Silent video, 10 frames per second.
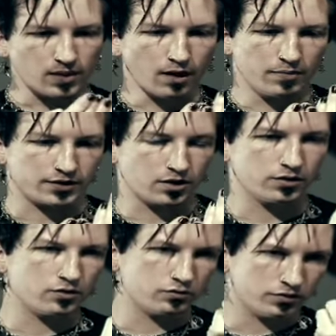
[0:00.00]
But so
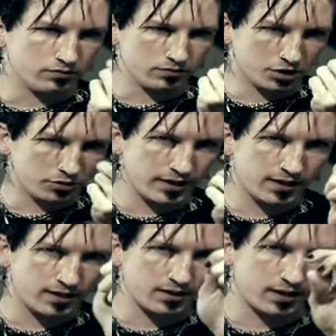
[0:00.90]
you
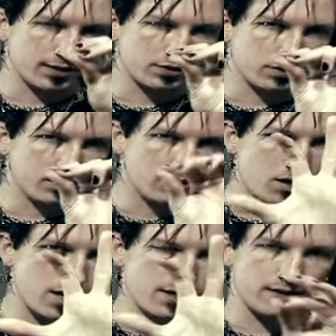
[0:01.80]
shrink and it's
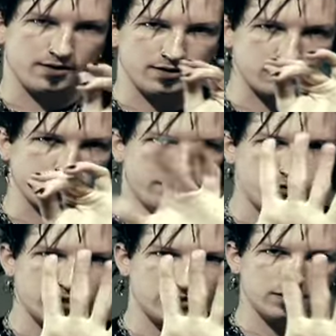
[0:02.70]
gone, and this is the
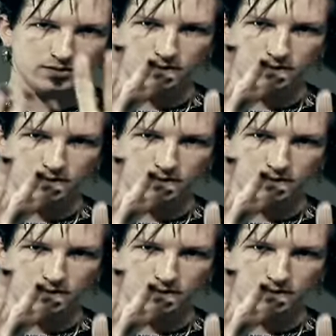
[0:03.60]
focus.